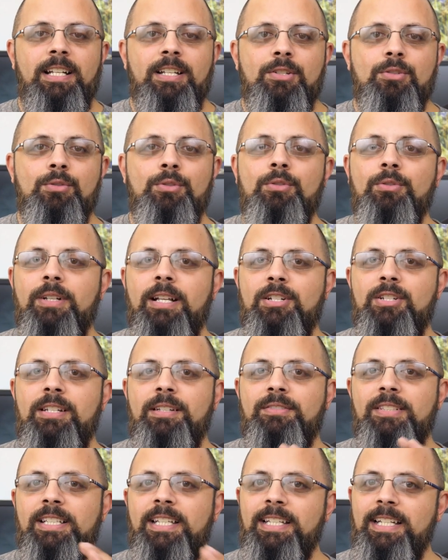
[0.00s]
So you don't
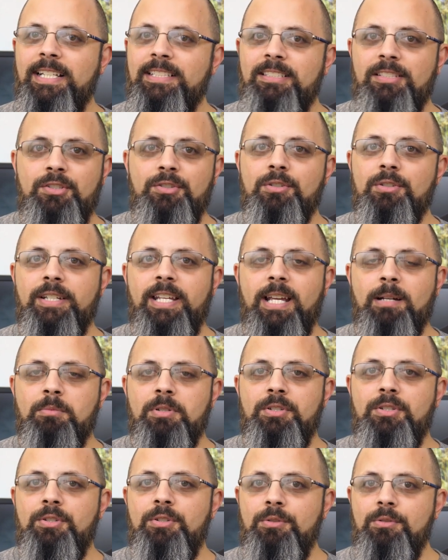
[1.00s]
actually have to connect it to your
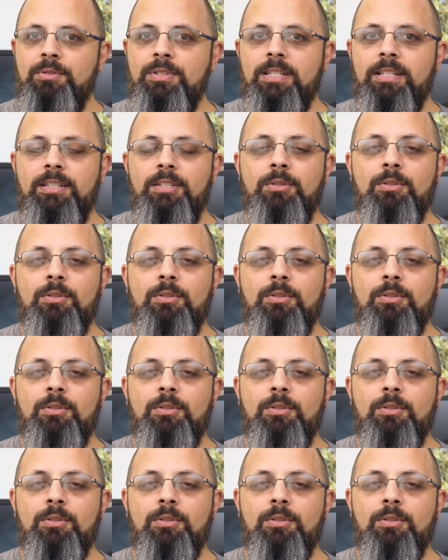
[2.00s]
camera to use it.